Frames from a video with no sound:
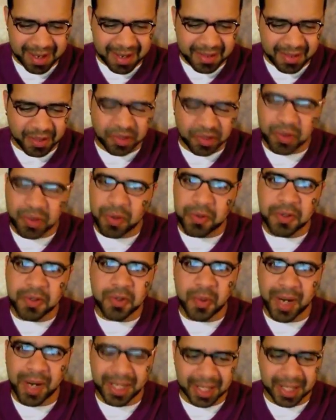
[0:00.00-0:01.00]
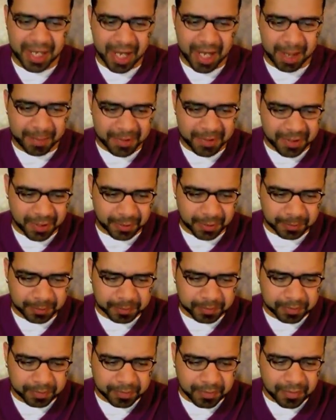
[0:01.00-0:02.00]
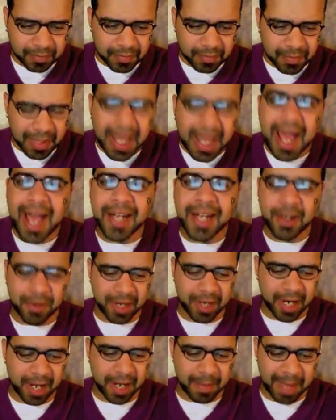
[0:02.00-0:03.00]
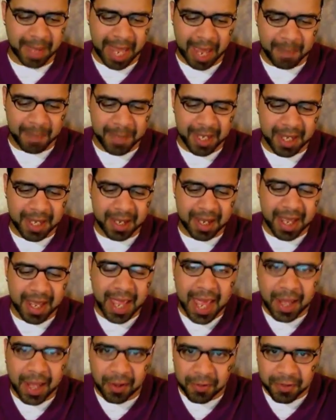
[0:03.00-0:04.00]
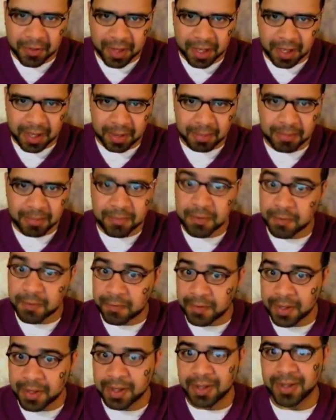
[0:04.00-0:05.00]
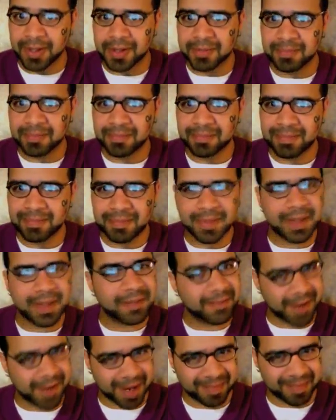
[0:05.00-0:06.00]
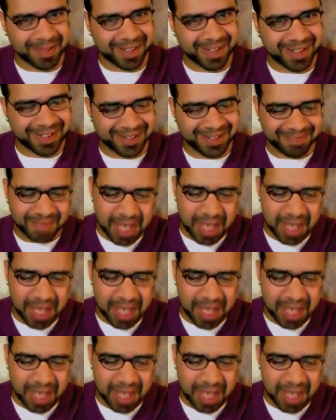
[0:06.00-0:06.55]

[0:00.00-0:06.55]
The truth is quite the opposite. I know that I am happy, healthy, fulfilled, and fabulous.